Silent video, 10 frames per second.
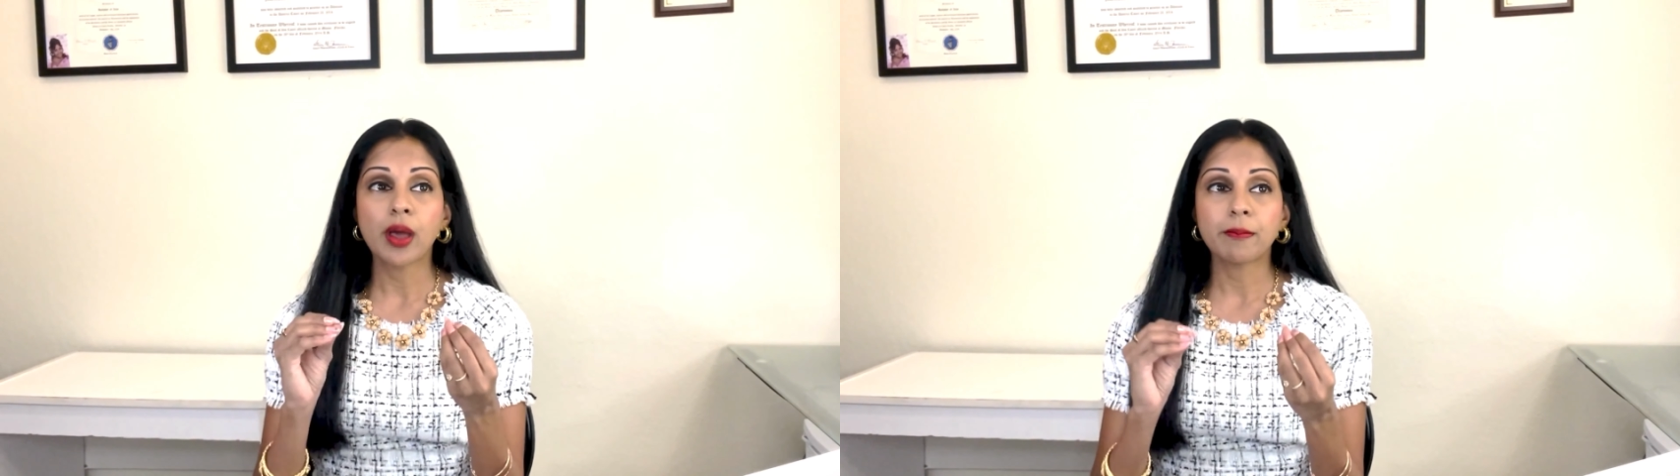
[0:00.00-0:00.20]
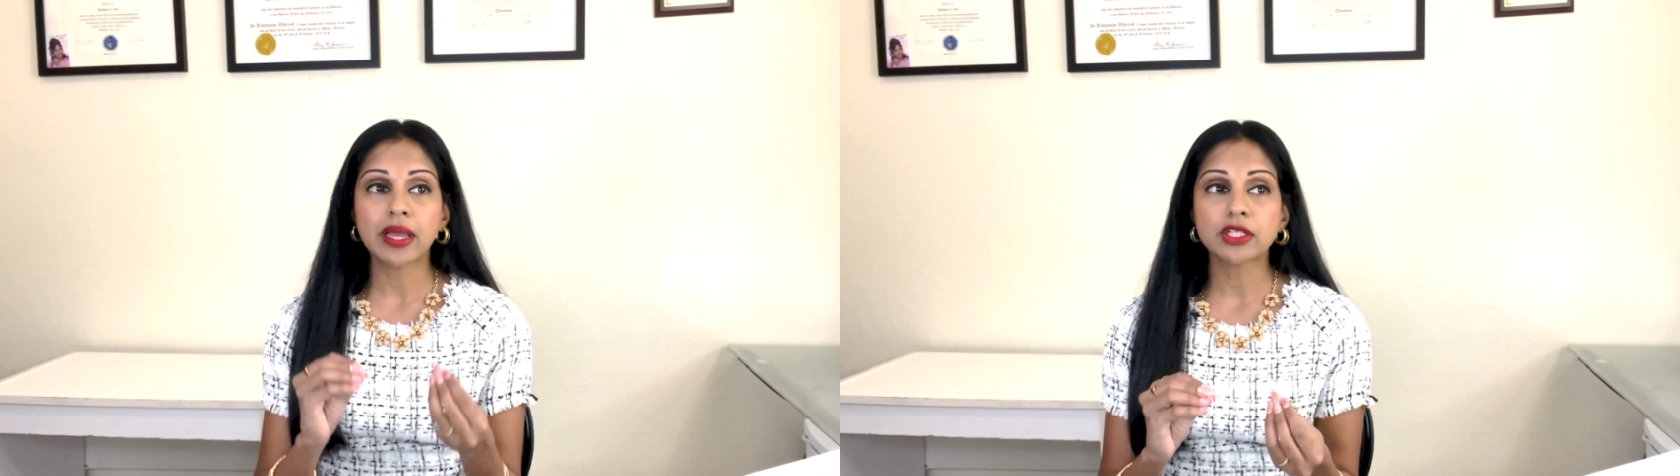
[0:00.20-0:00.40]

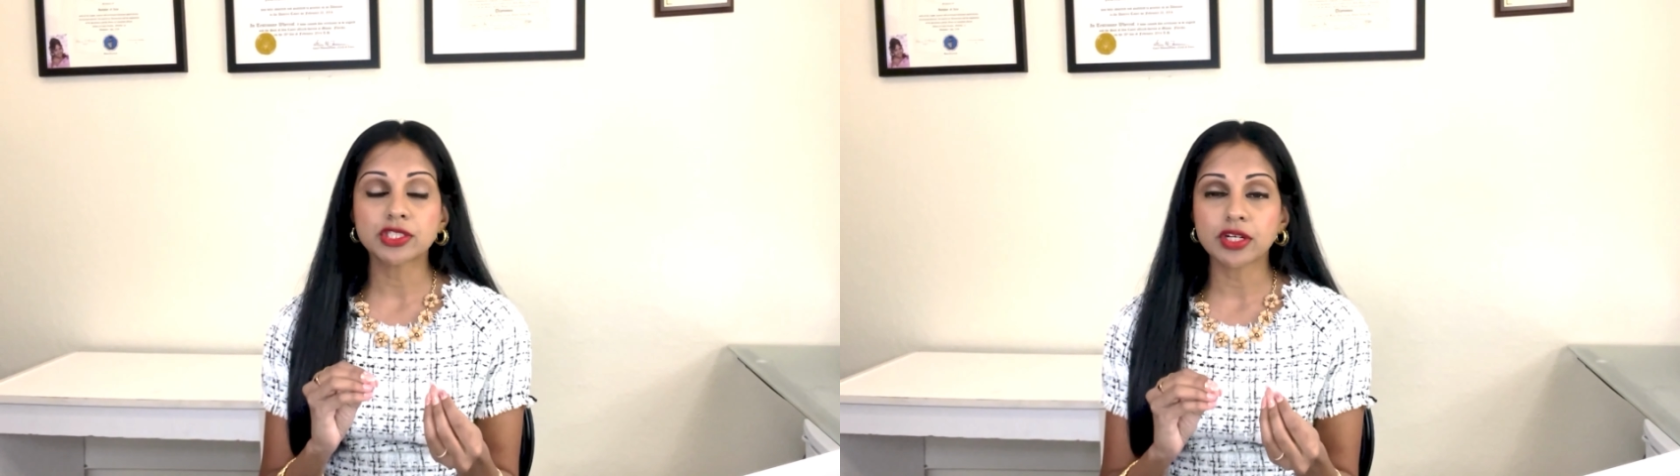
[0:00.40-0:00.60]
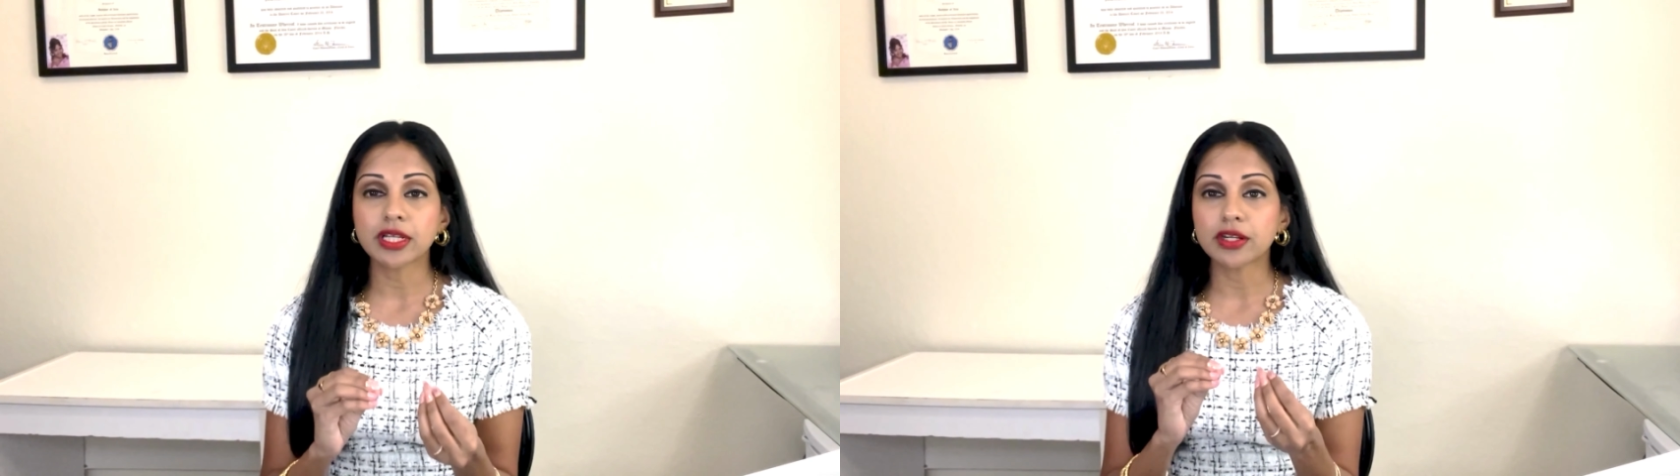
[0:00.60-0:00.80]
make
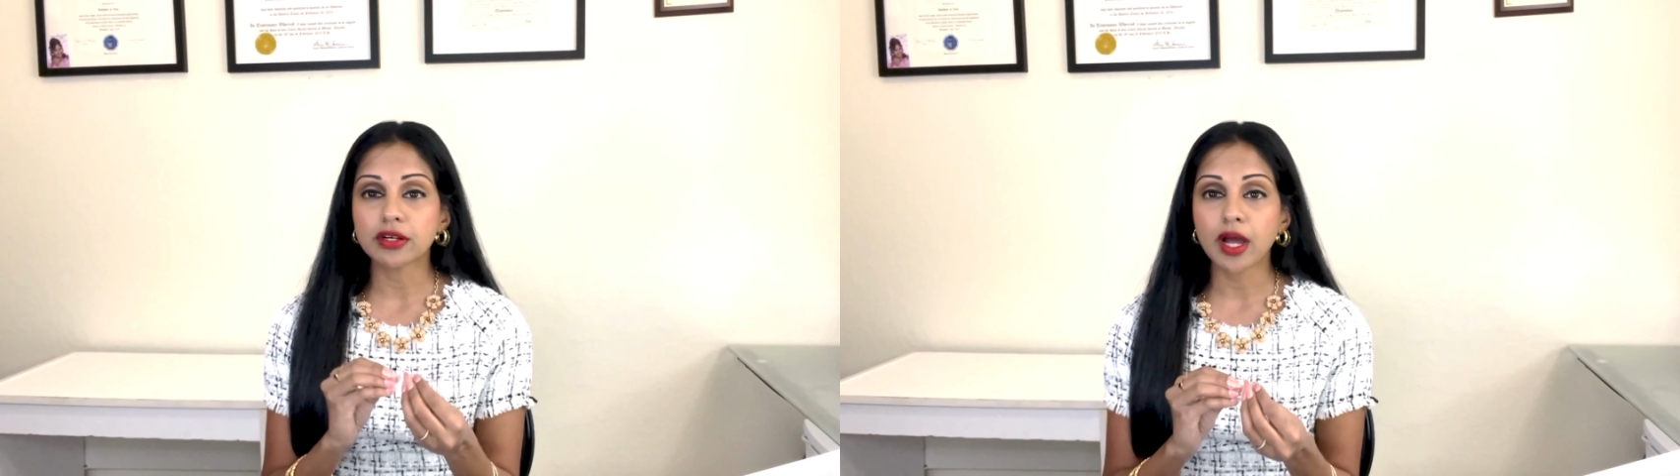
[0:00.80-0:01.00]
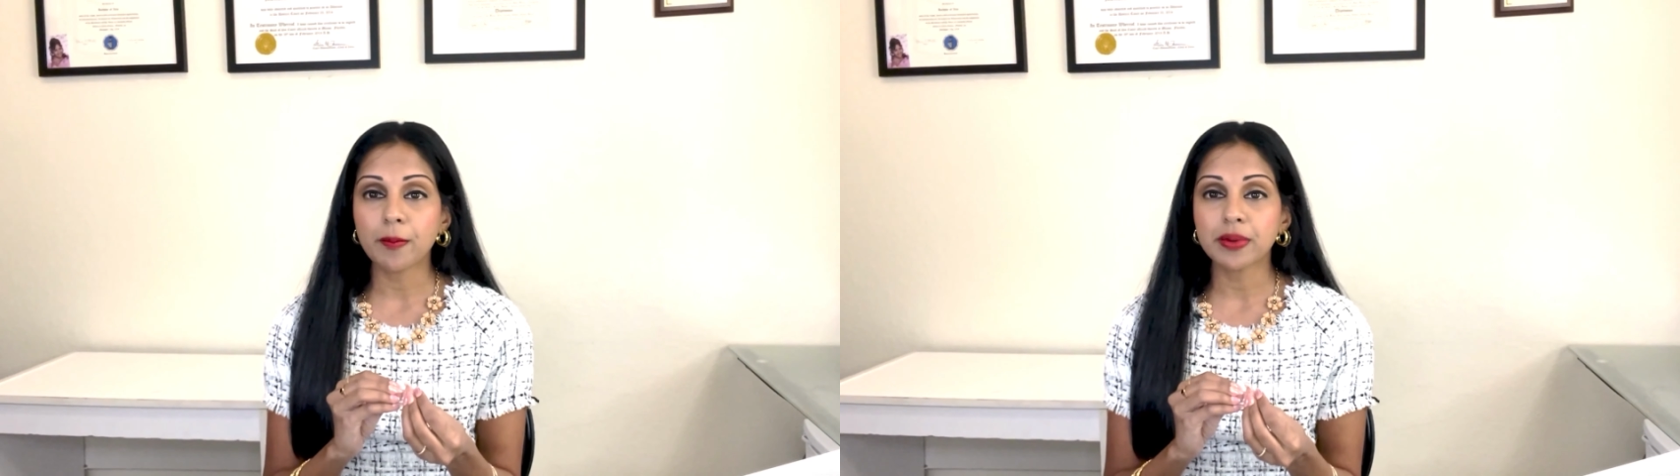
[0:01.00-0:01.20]
sure that your
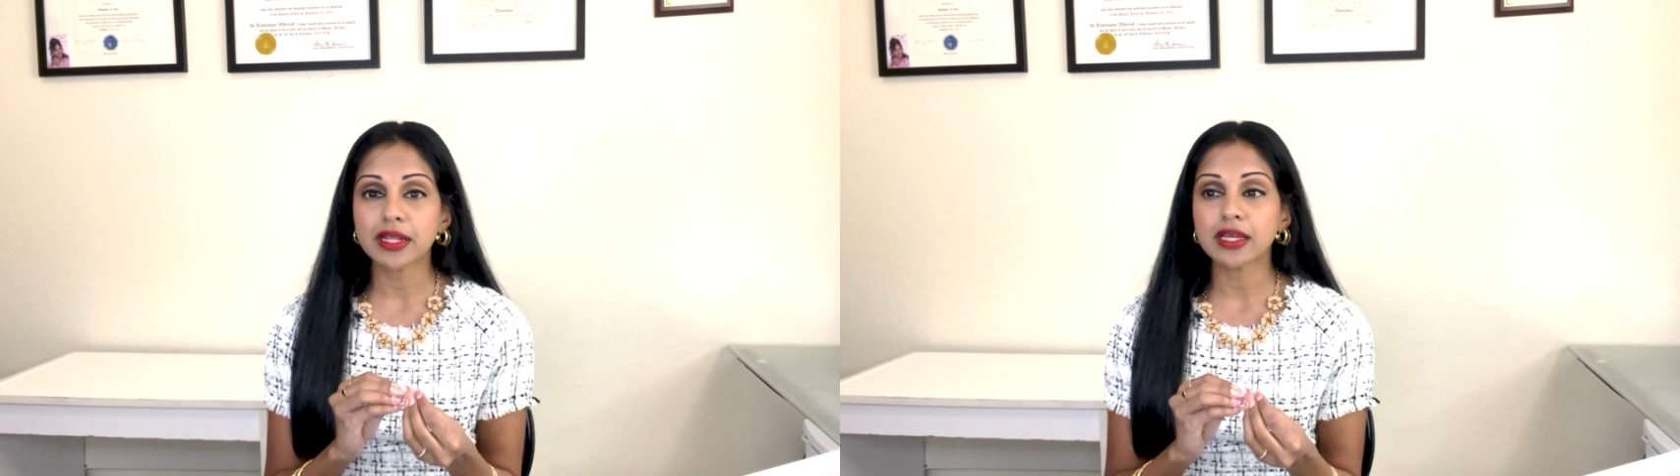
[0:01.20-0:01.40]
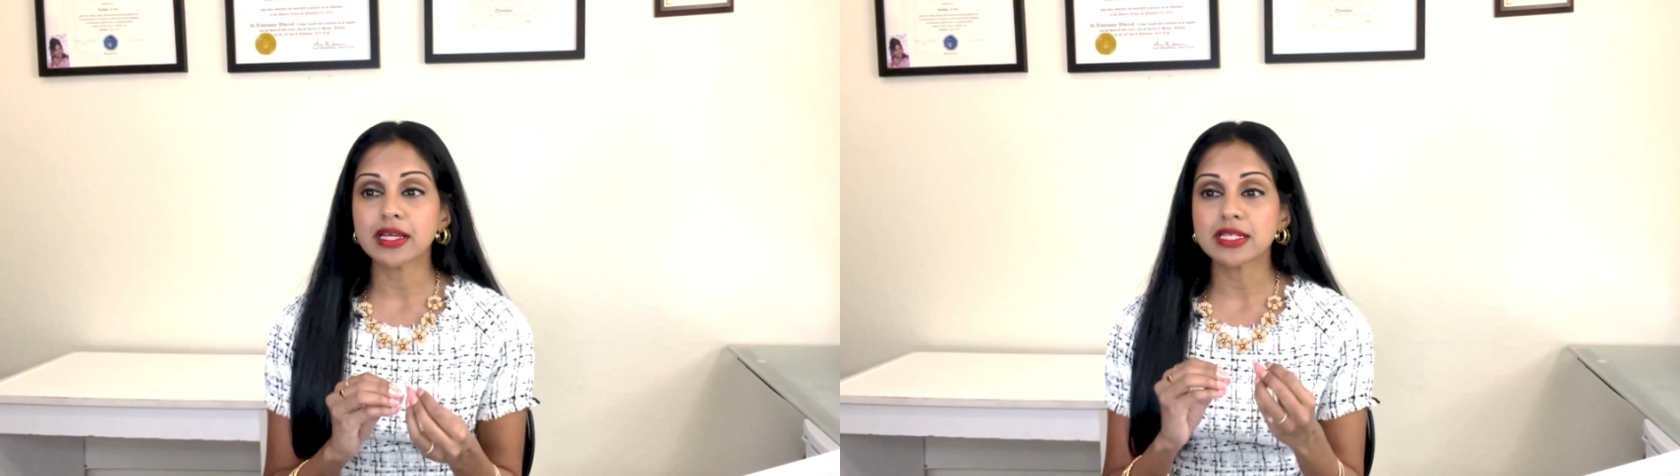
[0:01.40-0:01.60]
company